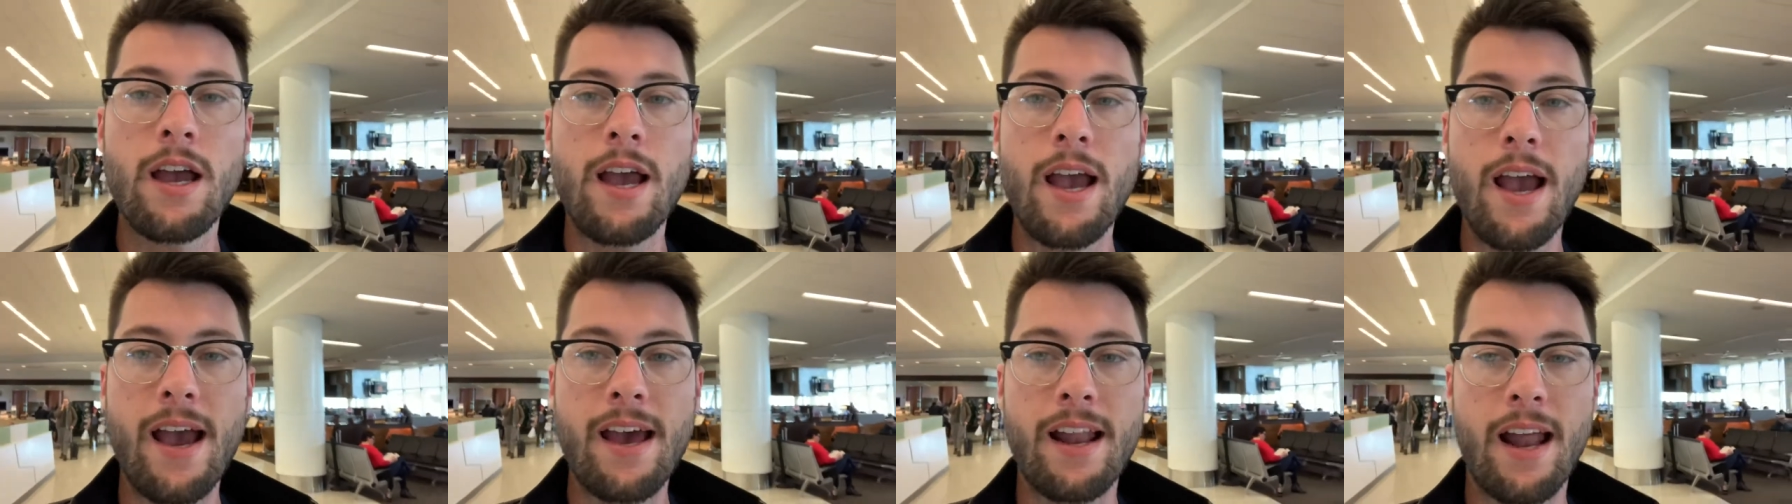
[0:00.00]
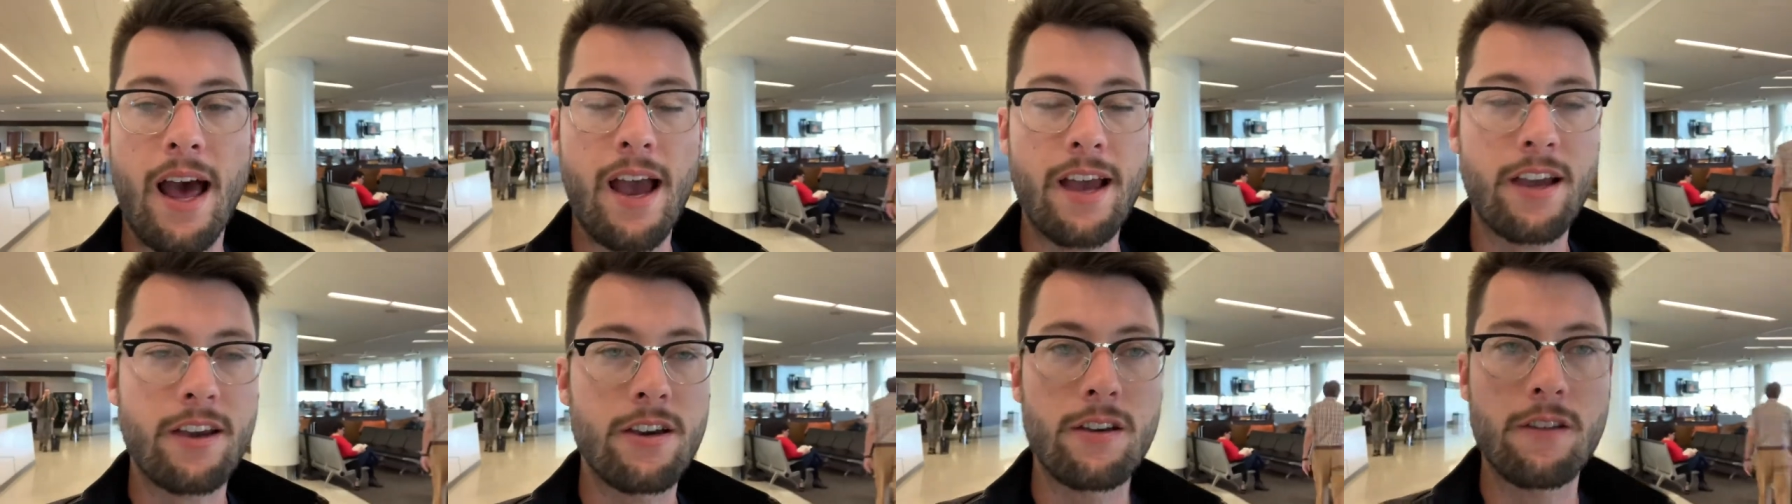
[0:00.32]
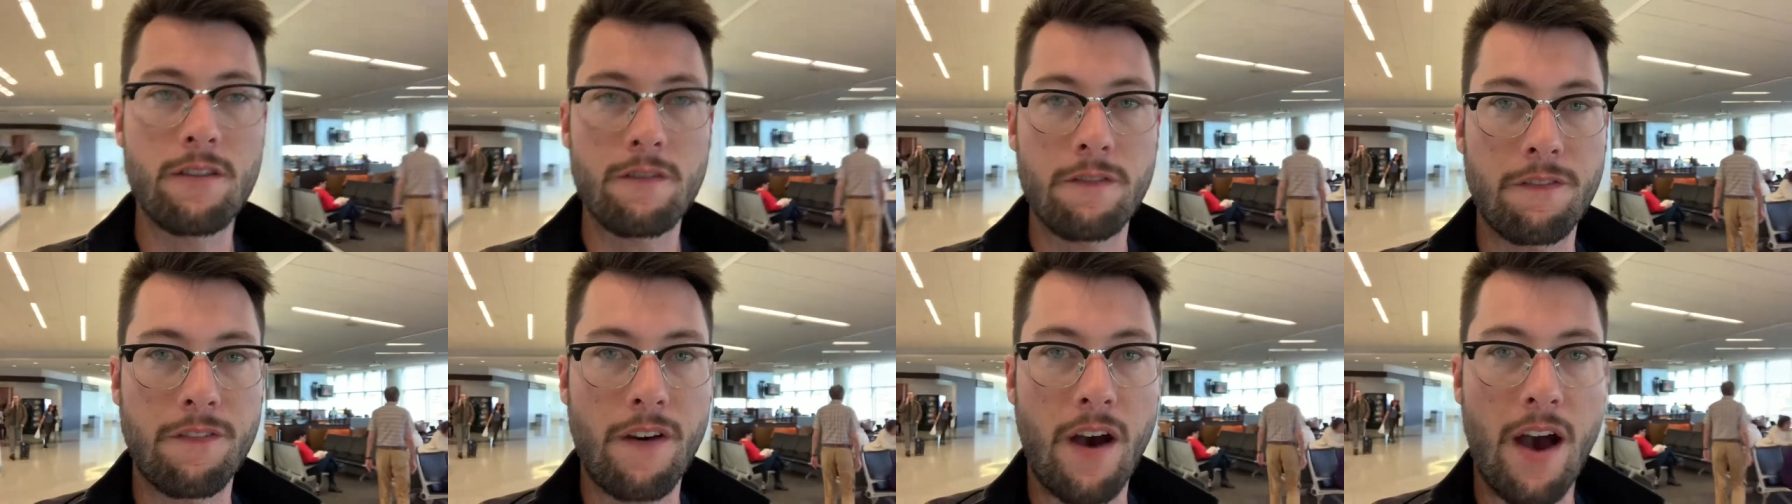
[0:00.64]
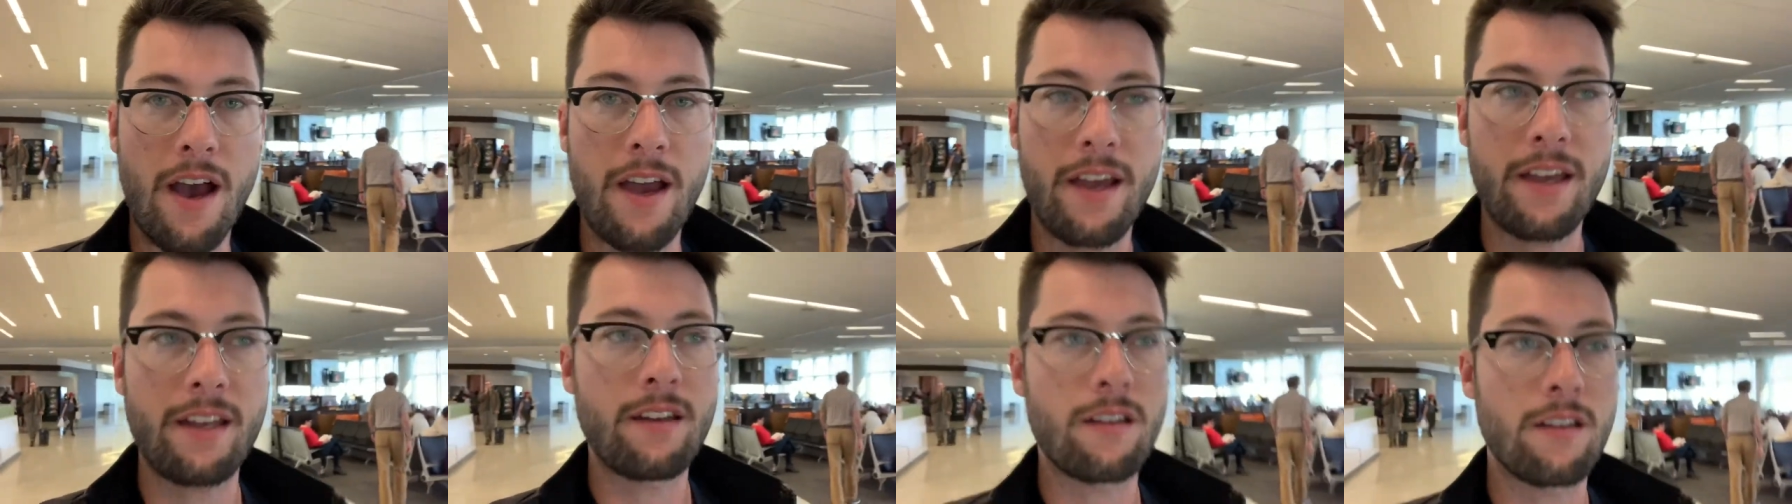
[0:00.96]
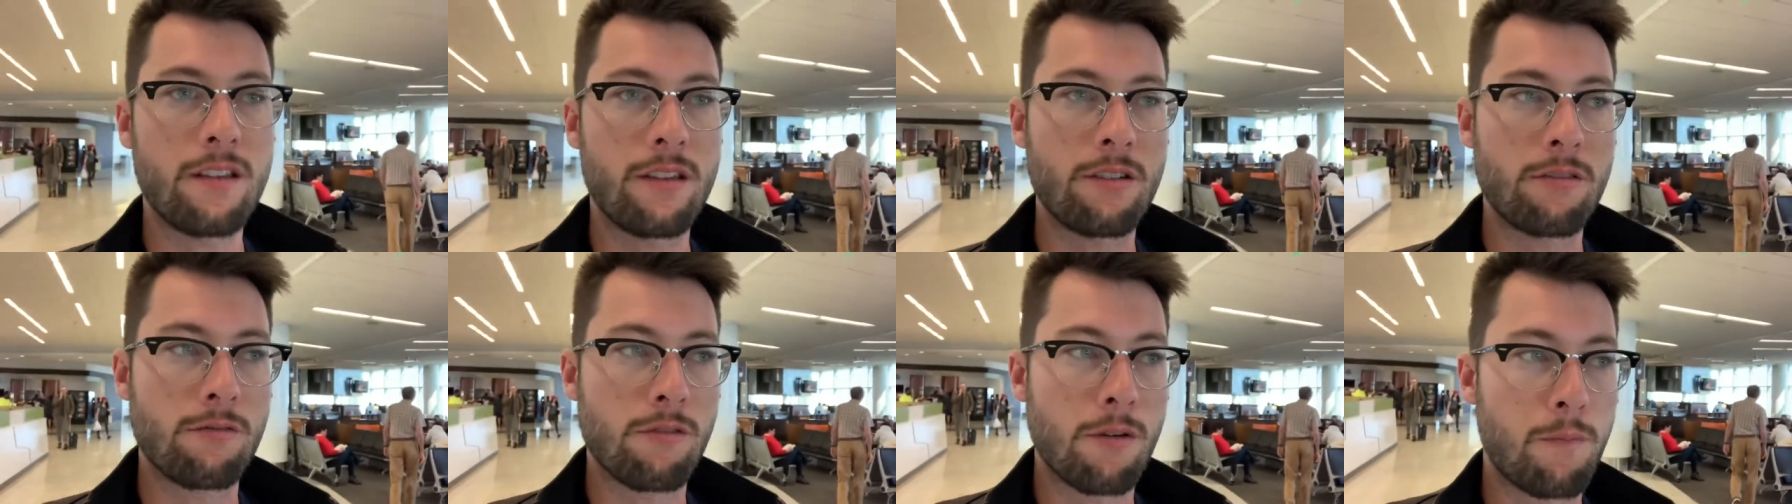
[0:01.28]
and I couldn't
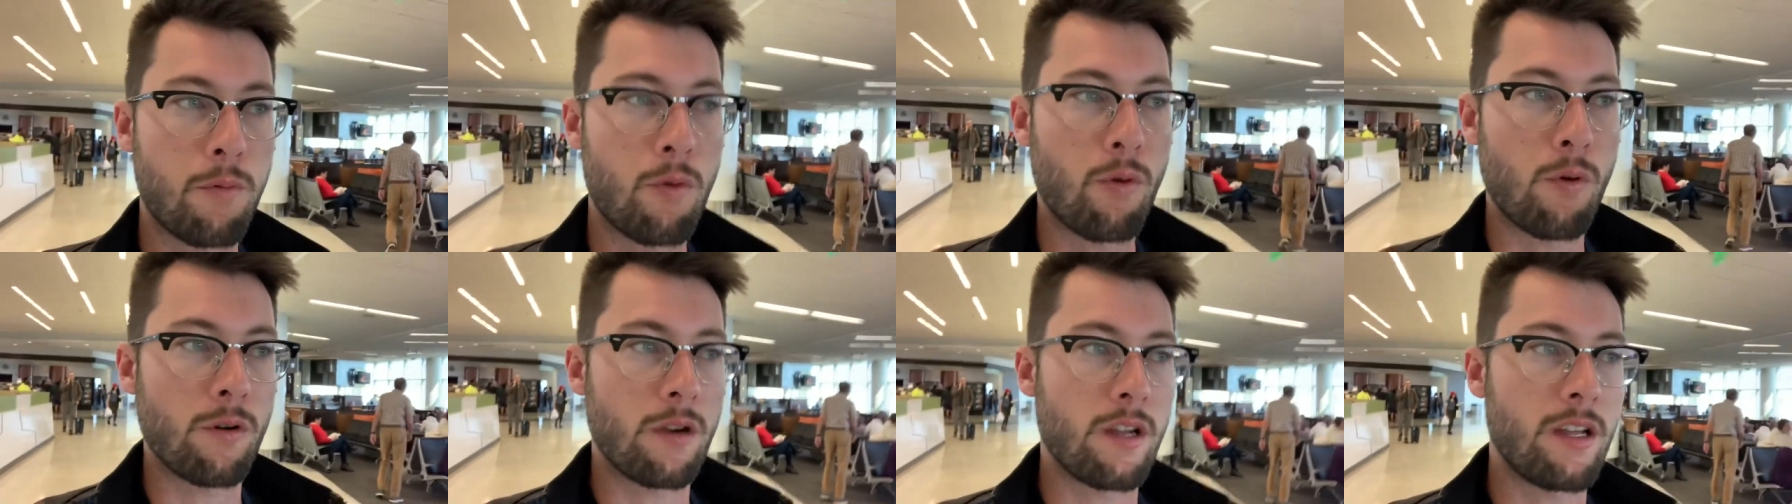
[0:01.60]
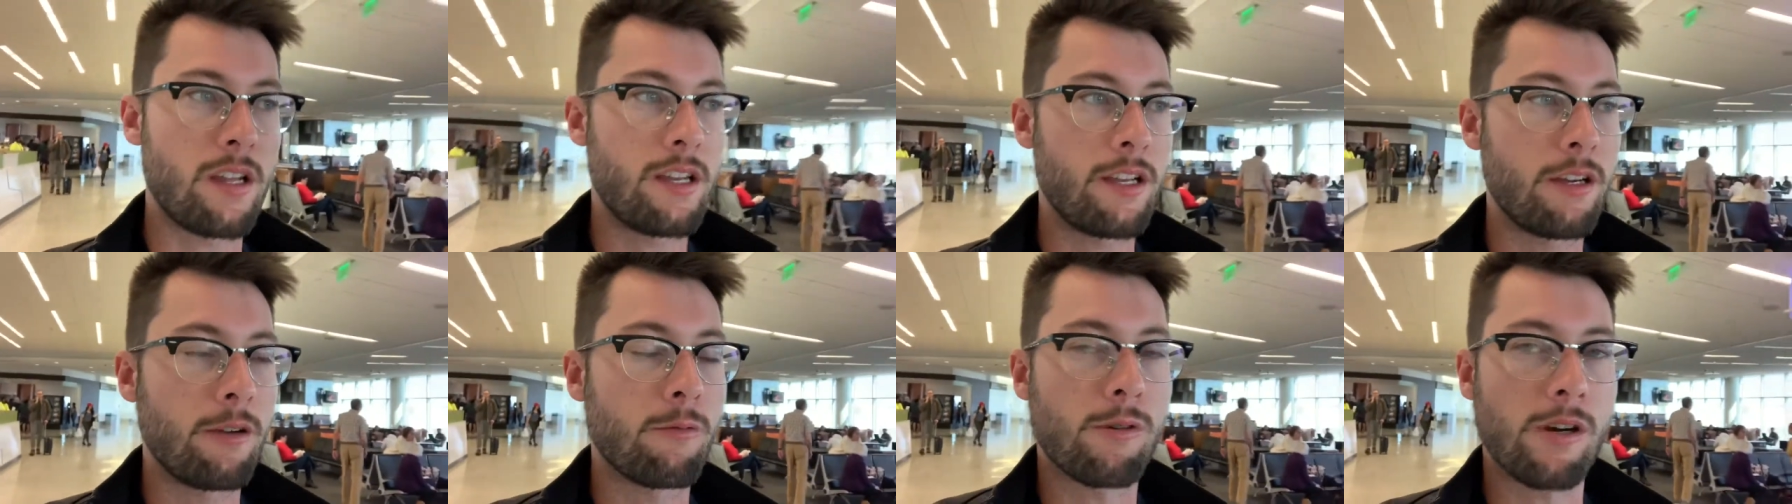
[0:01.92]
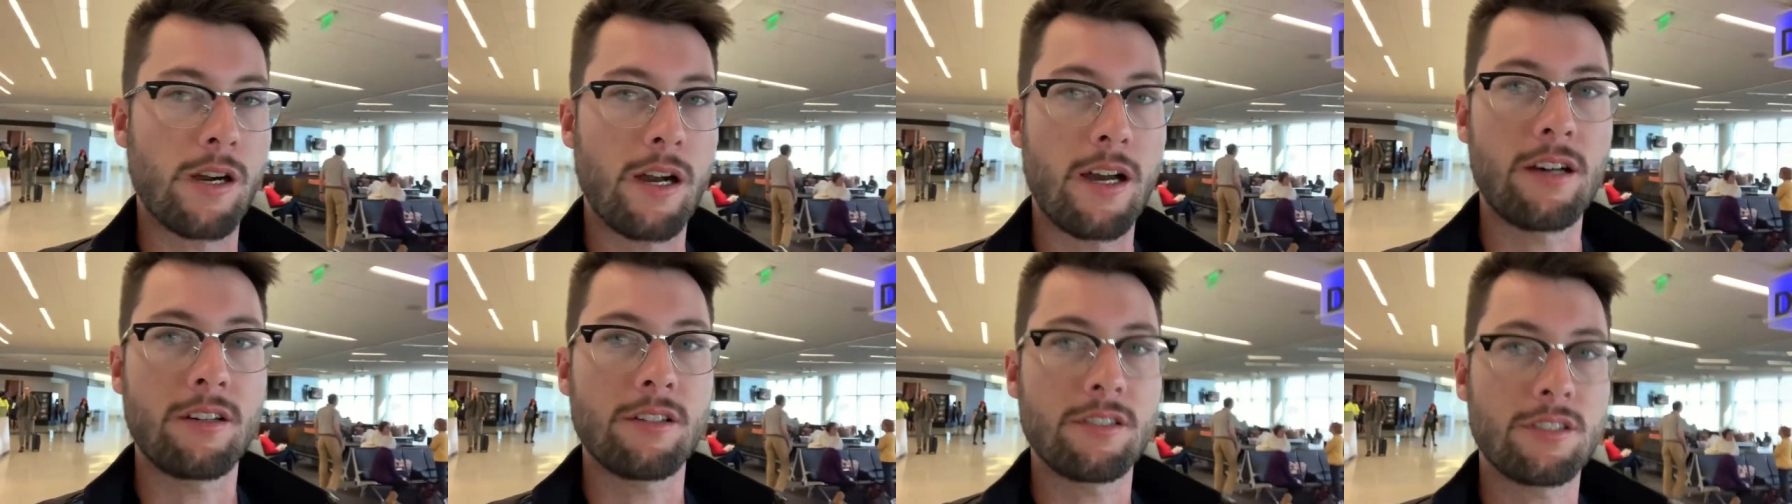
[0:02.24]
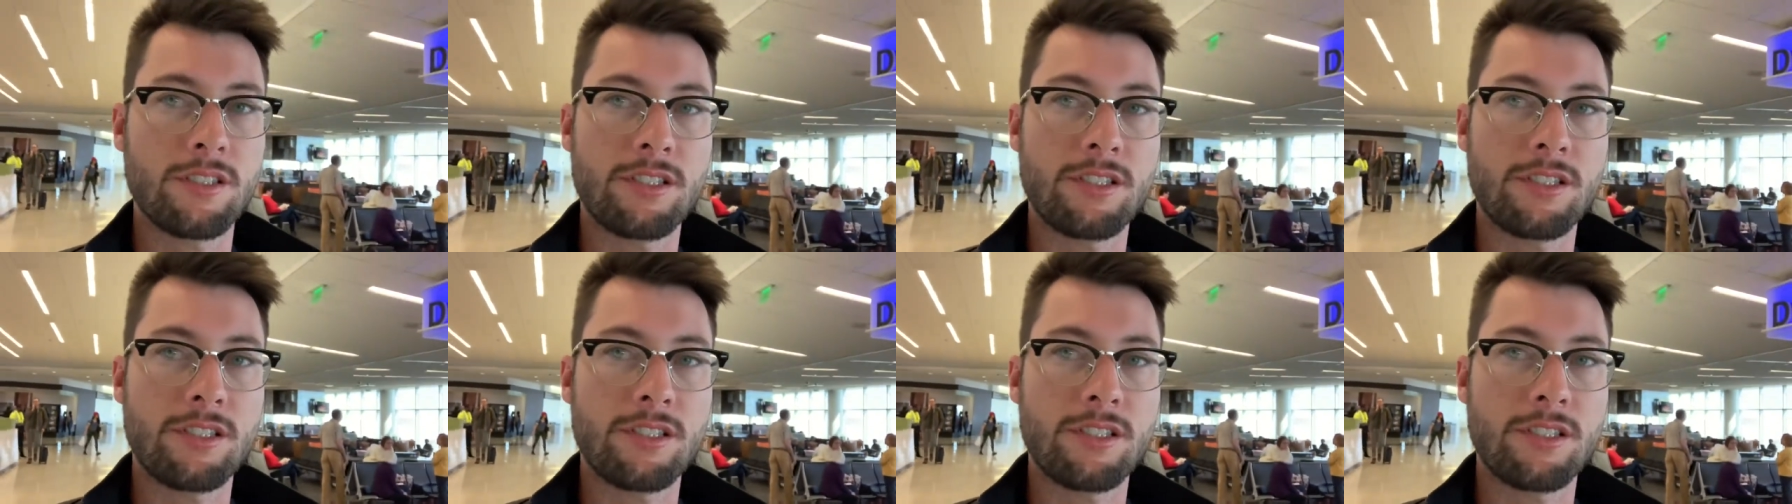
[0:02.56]
find the report anywhere else,